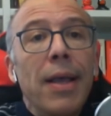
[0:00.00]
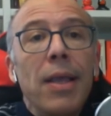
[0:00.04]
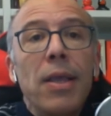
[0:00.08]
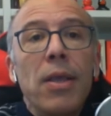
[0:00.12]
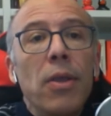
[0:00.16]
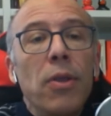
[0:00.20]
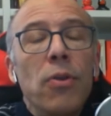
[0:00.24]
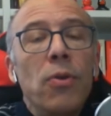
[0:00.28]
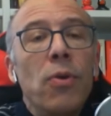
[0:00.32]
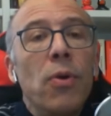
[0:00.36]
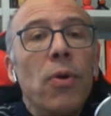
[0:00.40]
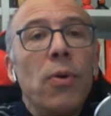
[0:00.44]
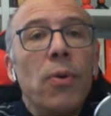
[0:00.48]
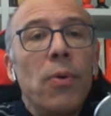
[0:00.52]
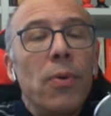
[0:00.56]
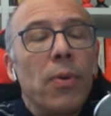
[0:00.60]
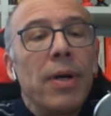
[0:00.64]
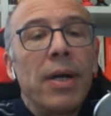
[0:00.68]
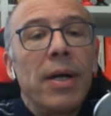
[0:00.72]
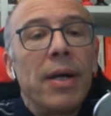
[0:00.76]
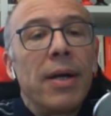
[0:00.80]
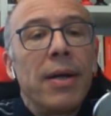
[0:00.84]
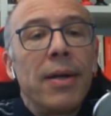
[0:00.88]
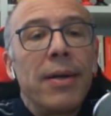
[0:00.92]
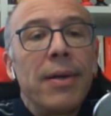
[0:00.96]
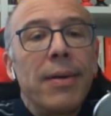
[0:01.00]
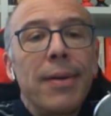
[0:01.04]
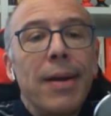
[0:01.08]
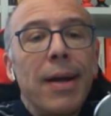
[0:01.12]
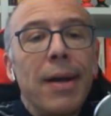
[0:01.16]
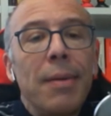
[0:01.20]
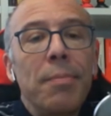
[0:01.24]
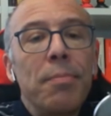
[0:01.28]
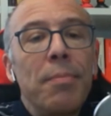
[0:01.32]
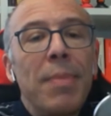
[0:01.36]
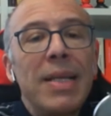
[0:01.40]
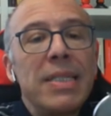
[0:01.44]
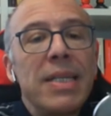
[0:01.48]
you
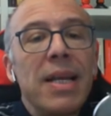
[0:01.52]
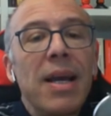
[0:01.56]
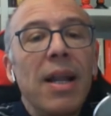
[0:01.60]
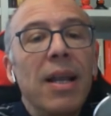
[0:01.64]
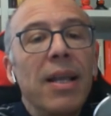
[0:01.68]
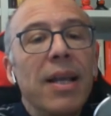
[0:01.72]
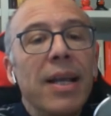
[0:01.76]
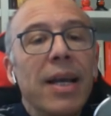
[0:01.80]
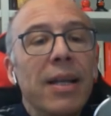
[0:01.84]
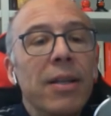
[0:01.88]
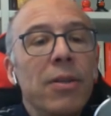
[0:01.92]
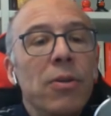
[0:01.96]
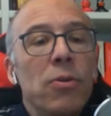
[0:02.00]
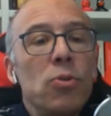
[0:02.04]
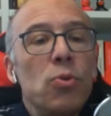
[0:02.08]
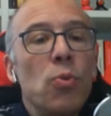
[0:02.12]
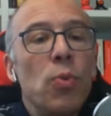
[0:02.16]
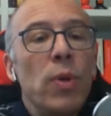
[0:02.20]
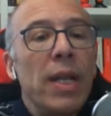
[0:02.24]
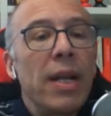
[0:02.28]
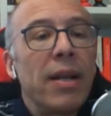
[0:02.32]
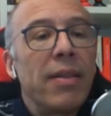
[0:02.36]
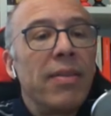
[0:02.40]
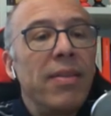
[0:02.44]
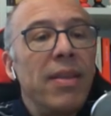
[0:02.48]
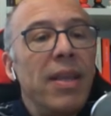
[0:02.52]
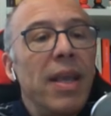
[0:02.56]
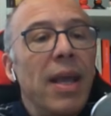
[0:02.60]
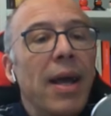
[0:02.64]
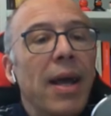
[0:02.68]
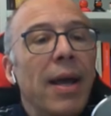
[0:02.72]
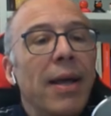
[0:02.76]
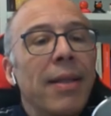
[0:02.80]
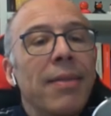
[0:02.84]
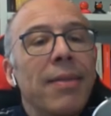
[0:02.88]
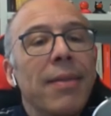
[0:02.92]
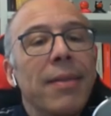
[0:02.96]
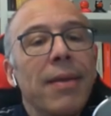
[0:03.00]
basically can use WinRT
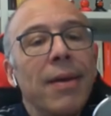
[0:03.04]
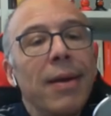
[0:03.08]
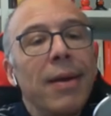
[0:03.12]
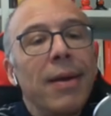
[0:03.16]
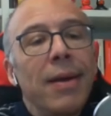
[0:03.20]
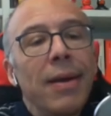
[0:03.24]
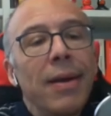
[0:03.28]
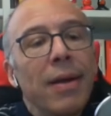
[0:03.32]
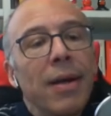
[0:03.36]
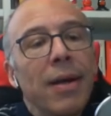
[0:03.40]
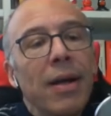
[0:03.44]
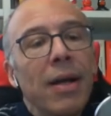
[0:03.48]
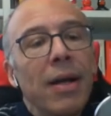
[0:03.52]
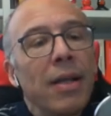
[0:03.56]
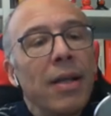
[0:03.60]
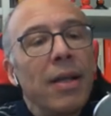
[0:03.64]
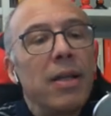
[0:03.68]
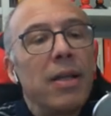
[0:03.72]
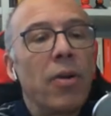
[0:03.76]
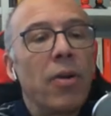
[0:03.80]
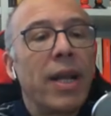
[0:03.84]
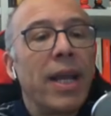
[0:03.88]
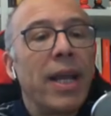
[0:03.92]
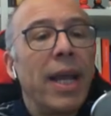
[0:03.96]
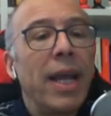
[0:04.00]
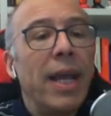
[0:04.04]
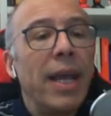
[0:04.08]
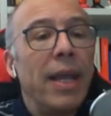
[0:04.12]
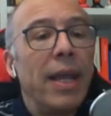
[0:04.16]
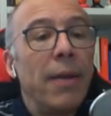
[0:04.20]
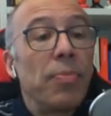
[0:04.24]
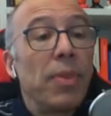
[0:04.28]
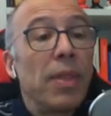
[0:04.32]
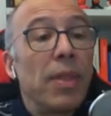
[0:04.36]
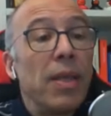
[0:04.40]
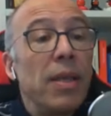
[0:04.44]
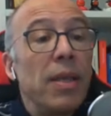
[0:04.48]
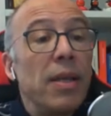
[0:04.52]
and you're okay.
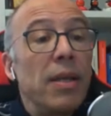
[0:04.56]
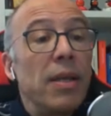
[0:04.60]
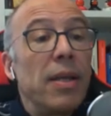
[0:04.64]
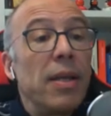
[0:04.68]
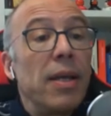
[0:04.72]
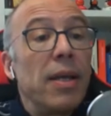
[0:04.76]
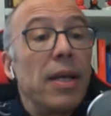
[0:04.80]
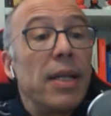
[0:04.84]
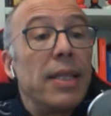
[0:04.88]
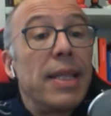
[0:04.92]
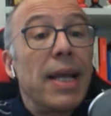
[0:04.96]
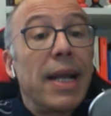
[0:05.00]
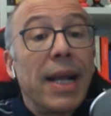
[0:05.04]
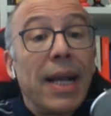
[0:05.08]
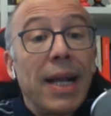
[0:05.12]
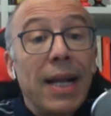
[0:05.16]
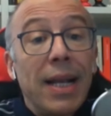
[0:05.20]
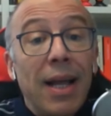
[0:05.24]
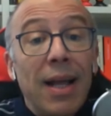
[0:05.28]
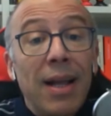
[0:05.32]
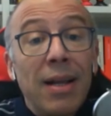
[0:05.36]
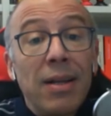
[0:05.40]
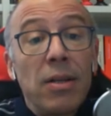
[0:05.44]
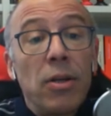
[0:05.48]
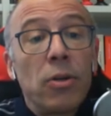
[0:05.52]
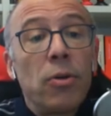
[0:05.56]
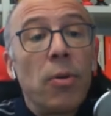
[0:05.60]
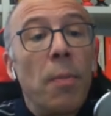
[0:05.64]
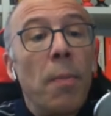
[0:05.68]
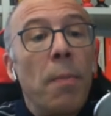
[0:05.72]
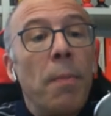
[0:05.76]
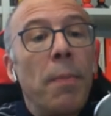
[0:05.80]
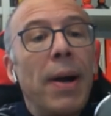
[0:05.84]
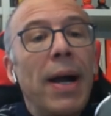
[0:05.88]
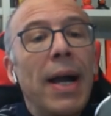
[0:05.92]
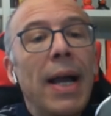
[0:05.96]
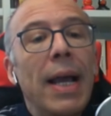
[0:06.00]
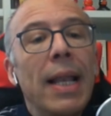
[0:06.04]
The Clang
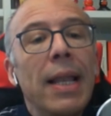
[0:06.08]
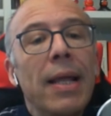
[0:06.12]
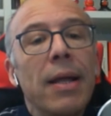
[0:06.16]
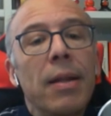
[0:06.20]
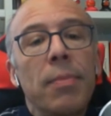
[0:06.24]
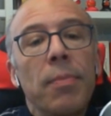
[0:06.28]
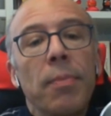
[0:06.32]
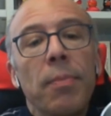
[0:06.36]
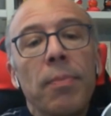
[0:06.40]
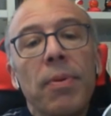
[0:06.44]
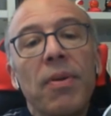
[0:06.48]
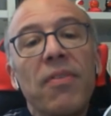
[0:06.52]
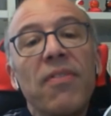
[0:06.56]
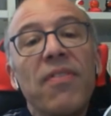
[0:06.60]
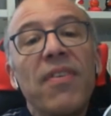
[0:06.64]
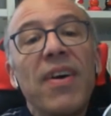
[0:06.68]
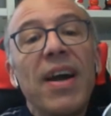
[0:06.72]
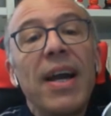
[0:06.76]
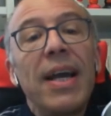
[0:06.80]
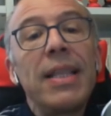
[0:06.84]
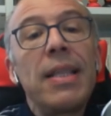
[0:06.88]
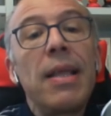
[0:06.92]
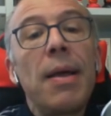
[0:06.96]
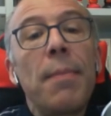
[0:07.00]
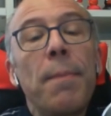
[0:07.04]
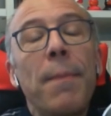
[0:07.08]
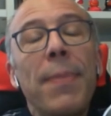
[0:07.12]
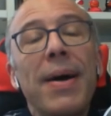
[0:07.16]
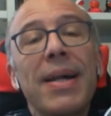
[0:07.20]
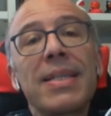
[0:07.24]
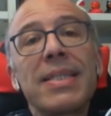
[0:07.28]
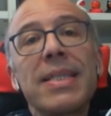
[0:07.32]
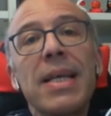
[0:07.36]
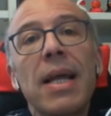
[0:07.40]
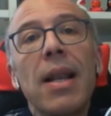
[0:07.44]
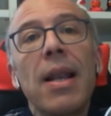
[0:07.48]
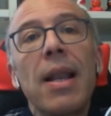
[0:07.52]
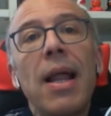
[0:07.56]
compiler provides a
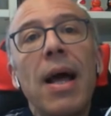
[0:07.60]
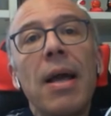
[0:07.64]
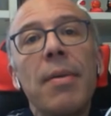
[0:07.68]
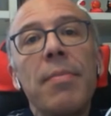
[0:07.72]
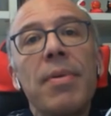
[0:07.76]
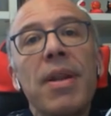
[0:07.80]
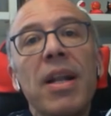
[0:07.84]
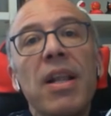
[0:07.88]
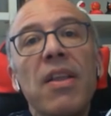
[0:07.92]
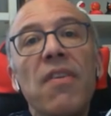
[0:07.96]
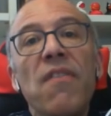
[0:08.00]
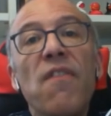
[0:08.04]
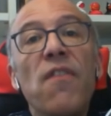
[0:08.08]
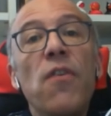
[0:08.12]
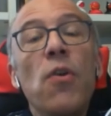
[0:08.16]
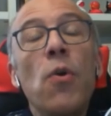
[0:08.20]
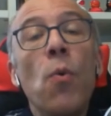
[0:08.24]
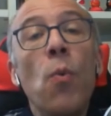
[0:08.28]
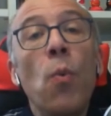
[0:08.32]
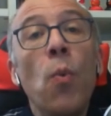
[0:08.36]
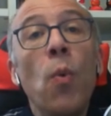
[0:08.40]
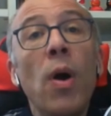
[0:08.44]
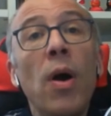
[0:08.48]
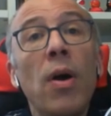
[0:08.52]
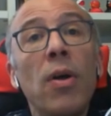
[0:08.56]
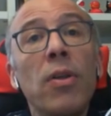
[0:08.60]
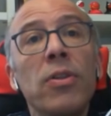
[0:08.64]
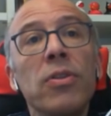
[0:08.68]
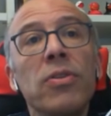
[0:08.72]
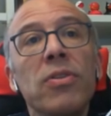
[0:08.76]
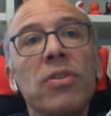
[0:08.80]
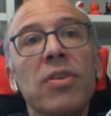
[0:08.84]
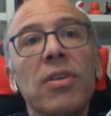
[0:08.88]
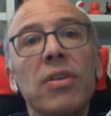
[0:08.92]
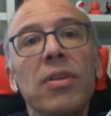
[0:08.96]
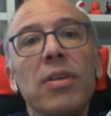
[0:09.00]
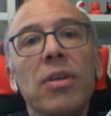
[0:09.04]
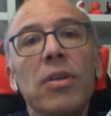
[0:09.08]
parser library. If you
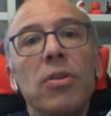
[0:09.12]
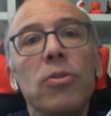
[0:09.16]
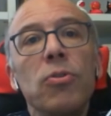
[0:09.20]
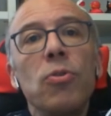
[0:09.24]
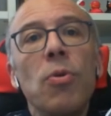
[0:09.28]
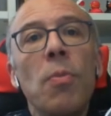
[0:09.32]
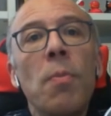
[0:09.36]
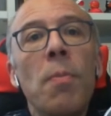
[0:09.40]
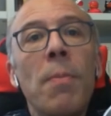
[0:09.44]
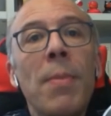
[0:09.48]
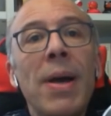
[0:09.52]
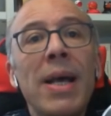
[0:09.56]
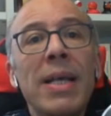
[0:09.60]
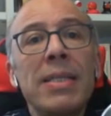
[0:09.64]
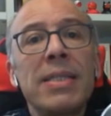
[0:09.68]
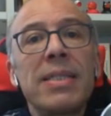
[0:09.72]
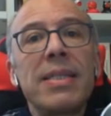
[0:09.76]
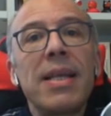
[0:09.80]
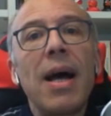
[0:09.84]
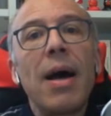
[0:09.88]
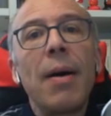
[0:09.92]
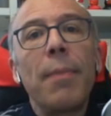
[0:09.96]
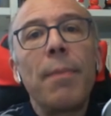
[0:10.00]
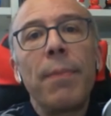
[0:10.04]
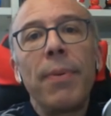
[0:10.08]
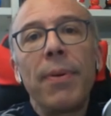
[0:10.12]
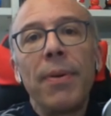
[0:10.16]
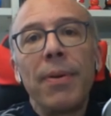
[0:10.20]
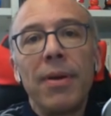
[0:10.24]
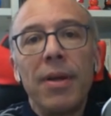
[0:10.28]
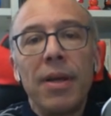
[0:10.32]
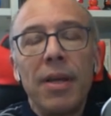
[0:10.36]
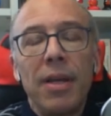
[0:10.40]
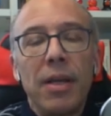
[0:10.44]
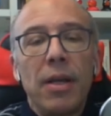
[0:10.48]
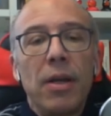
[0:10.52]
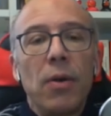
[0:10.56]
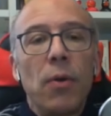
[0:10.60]
want to mess up,
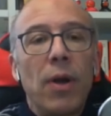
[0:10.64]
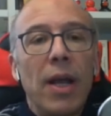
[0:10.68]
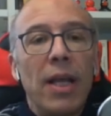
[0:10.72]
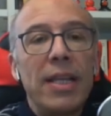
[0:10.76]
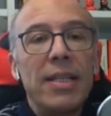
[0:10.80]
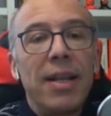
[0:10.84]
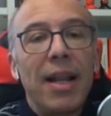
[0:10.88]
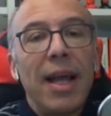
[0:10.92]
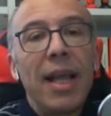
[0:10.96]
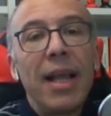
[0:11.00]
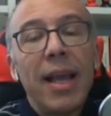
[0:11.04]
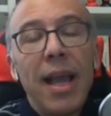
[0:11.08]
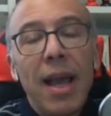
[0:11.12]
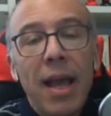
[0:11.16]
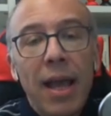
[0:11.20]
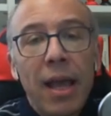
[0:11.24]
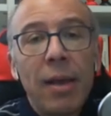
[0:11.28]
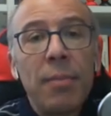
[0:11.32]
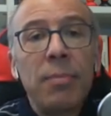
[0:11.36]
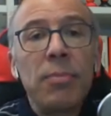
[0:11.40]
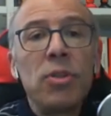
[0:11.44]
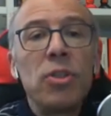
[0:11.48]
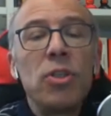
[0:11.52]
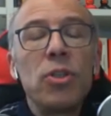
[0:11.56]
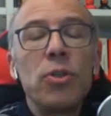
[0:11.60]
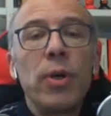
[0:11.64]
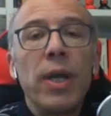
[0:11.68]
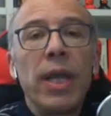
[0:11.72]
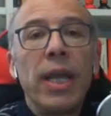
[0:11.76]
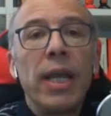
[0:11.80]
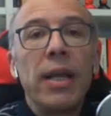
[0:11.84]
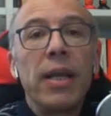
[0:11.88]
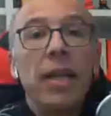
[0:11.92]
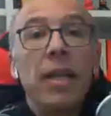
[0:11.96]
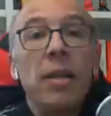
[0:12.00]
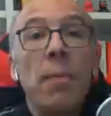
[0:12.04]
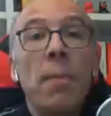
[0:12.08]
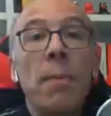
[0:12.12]
like I am
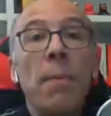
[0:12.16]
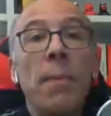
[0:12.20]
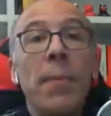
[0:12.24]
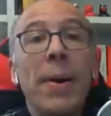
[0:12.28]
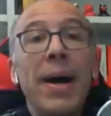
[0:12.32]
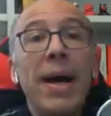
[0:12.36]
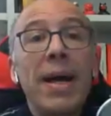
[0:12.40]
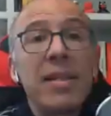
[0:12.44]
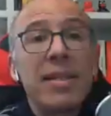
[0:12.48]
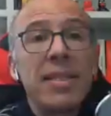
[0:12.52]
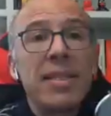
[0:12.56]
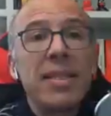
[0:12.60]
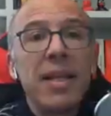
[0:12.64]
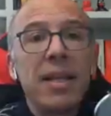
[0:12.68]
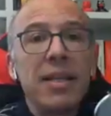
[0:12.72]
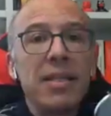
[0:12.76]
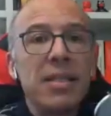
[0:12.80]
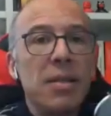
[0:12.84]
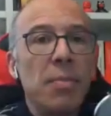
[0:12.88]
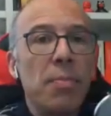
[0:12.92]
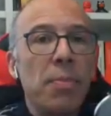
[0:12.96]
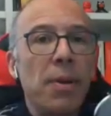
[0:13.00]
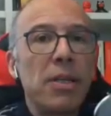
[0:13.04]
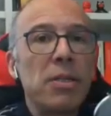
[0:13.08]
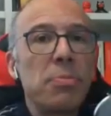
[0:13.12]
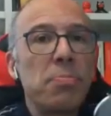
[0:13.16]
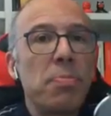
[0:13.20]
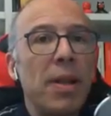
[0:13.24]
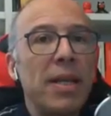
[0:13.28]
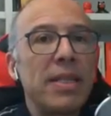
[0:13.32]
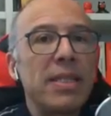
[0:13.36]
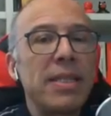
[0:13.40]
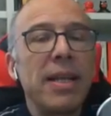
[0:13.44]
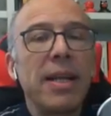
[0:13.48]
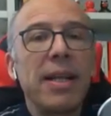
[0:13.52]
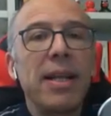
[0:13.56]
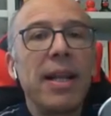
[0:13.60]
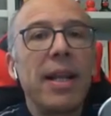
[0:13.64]
doing in parsing C++
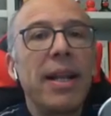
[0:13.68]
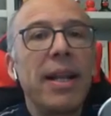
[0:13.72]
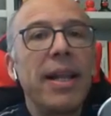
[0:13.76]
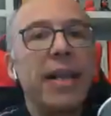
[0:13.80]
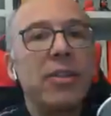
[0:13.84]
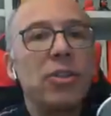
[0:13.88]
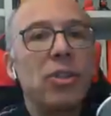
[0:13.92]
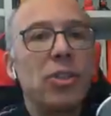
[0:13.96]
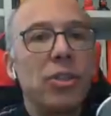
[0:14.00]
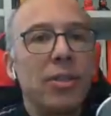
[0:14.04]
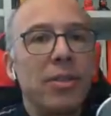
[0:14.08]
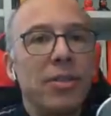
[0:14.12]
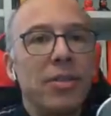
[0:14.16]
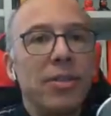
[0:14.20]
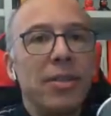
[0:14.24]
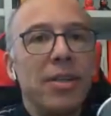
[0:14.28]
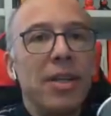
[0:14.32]
declaration,